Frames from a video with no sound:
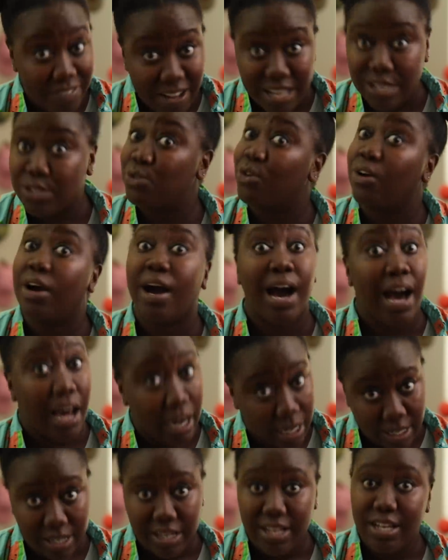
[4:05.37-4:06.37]
of
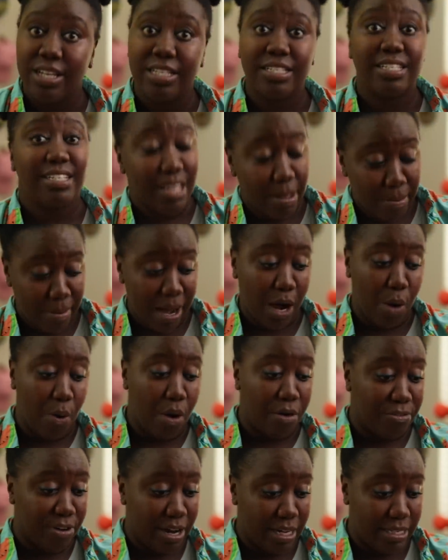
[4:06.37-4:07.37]
azúcar to them
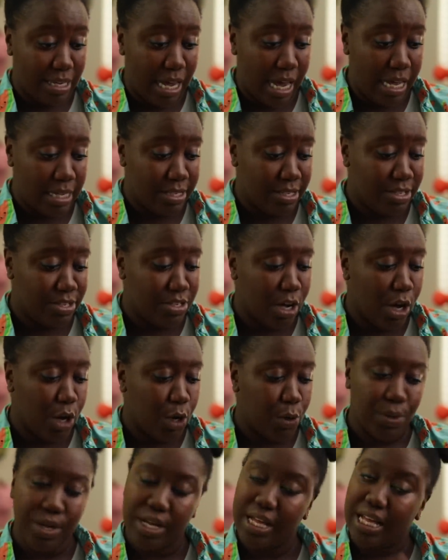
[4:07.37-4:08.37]
agua frescas.
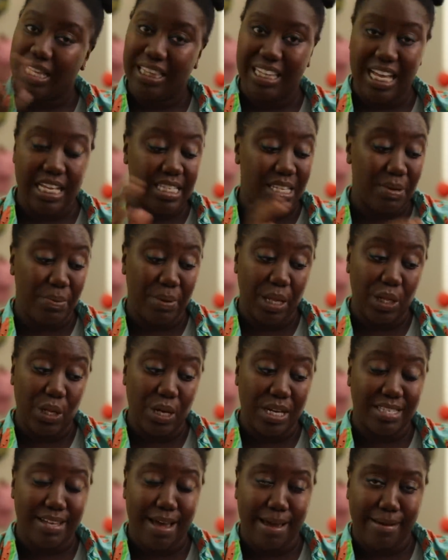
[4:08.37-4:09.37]
So let's see what it
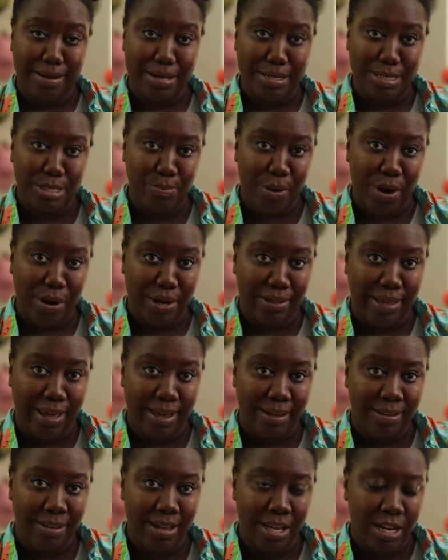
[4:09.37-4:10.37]
looks like in the
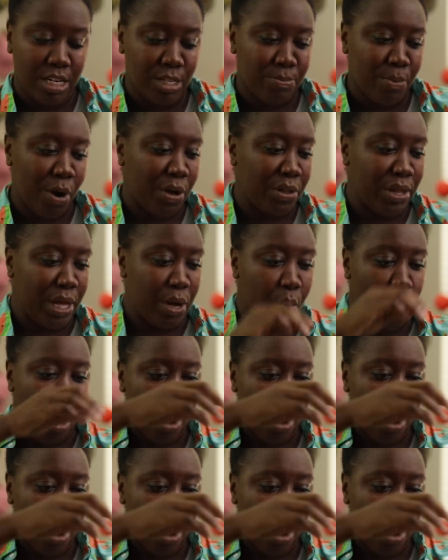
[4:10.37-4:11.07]
sparkling in the sparkling